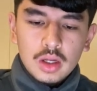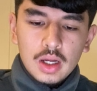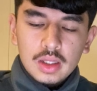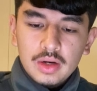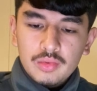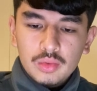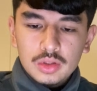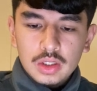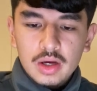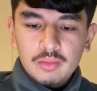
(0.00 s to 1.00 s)
And then if we
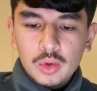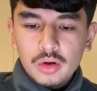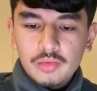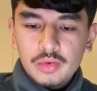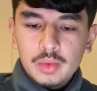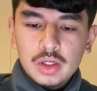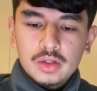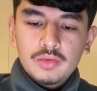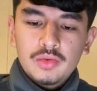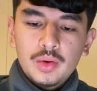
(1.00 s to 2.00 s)
want to get more
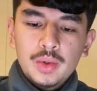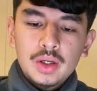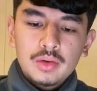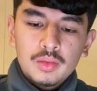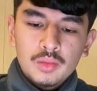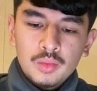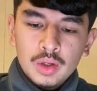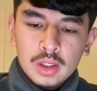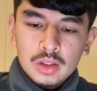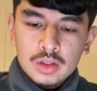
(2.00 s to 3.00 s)
information from it,
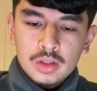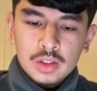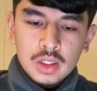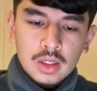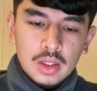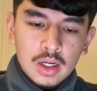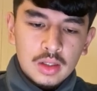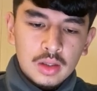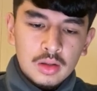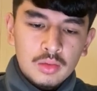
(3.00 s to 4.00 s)
we can see
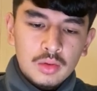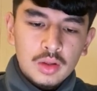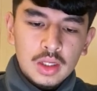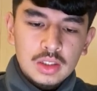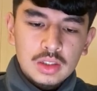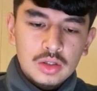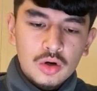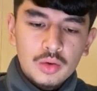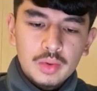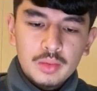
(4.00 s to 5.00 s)
that this is the
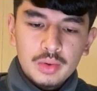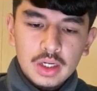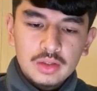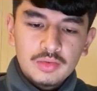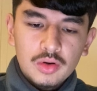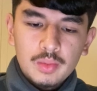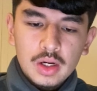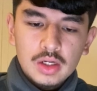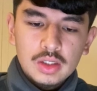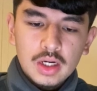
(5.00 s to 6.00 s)
opening price for a
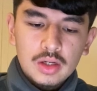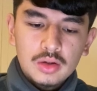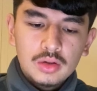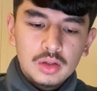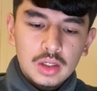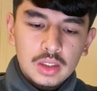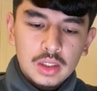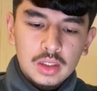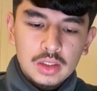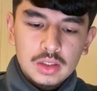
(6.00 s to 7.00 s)
bearish candle, and
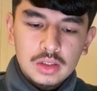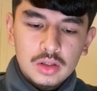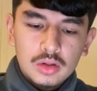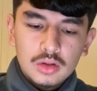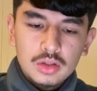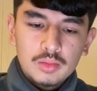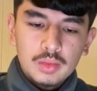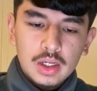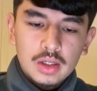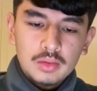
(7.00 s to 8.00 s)
then this is the
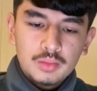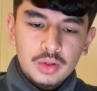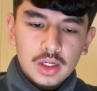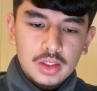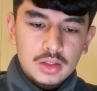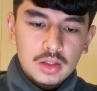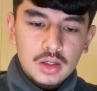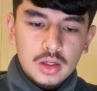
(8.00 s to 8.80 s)
closing price.